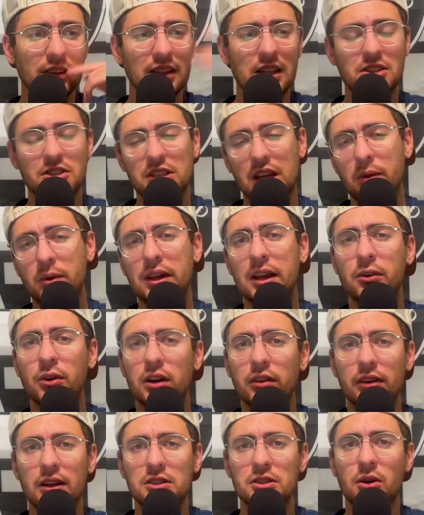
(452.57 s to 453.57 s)
let's say we get
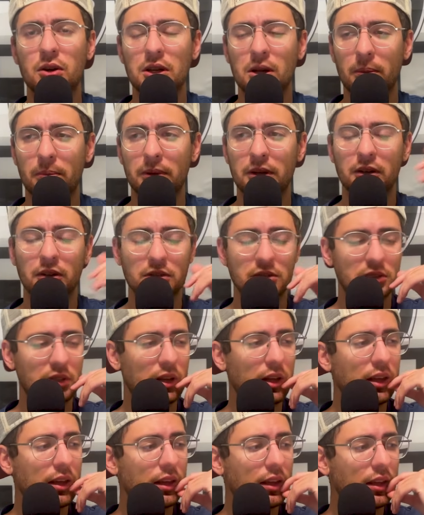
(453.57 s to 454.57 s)
rid of Antonio
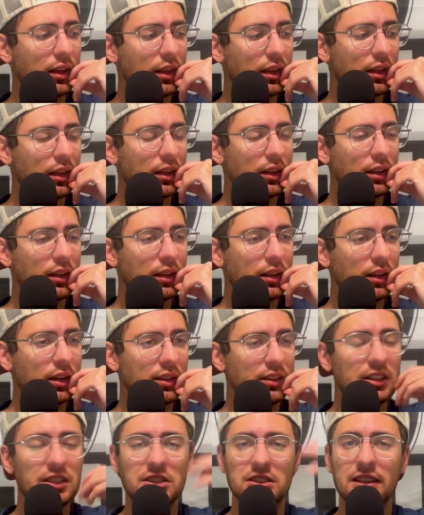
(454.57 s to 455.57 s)
Pierce.
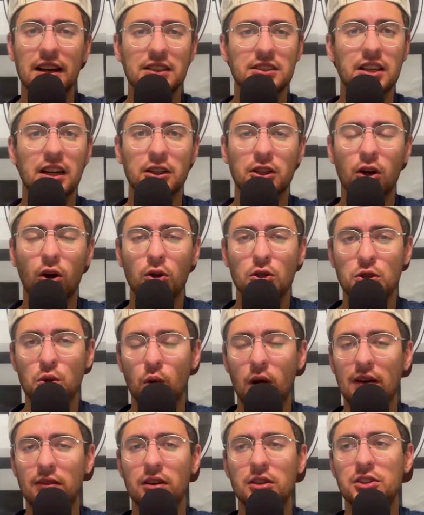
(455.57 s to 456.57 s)
This next head coach,
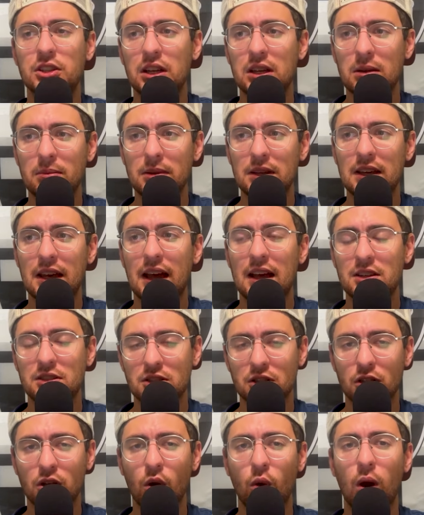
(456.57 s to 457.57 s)
whoever it's going to be,
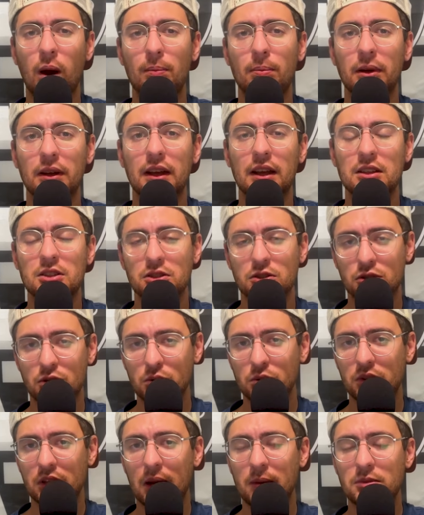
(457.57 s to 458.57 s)
has to go up against
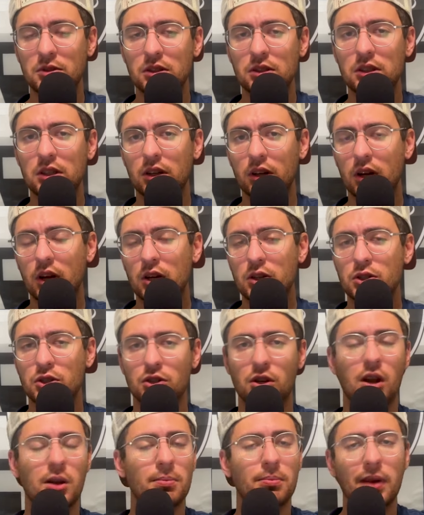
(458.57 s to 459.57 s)
two times a year
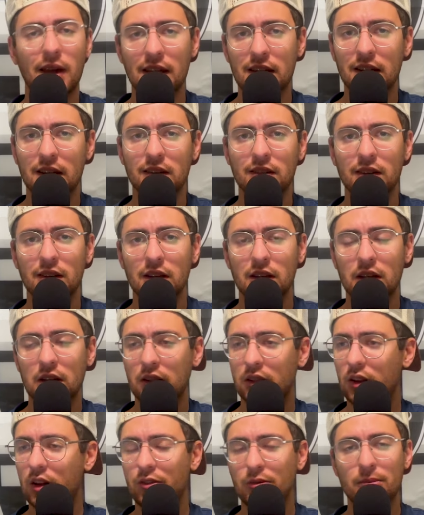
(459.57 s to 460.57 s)
Sean Payton,
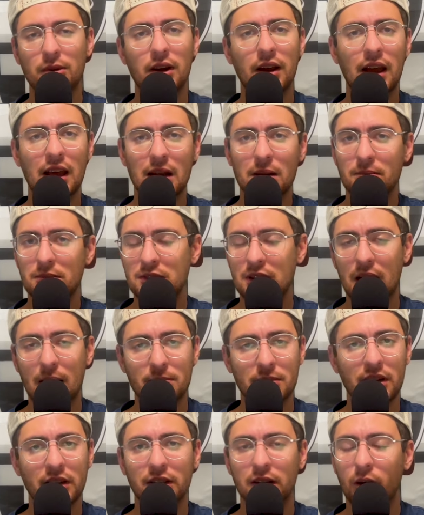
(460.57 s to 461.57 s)
love him or hate him,
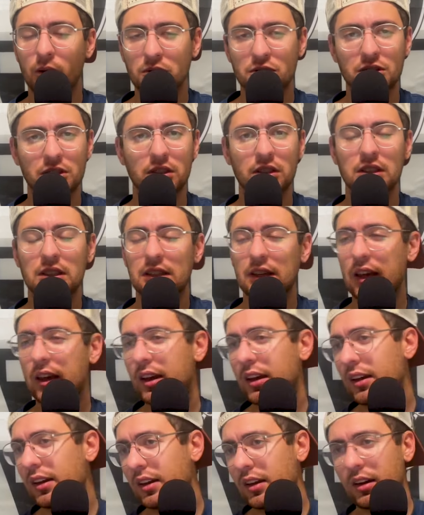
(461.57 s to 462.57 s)
top 10 coach in the league.
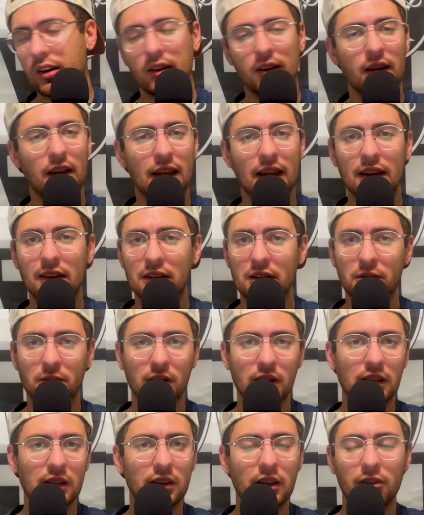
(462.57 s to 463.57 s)
Andy
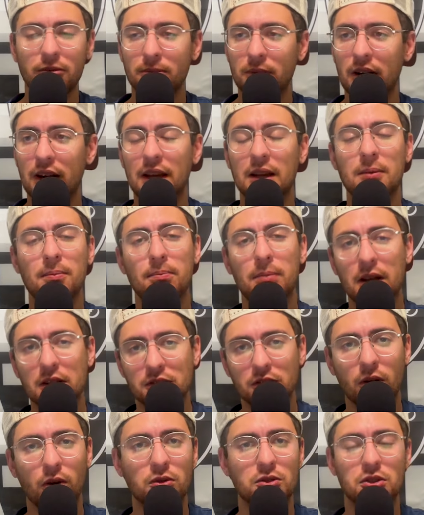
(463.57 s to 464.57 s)
Reid, love him or hate him,
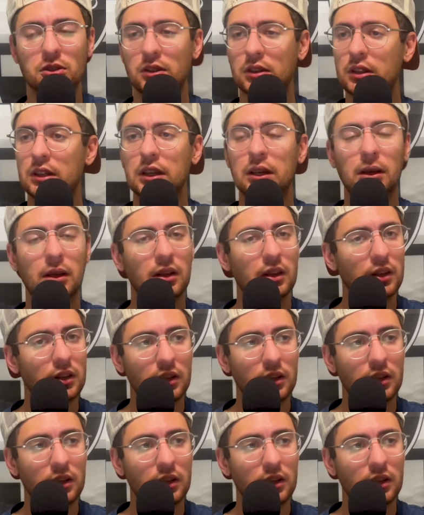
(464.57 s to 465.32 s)
best coach in the league.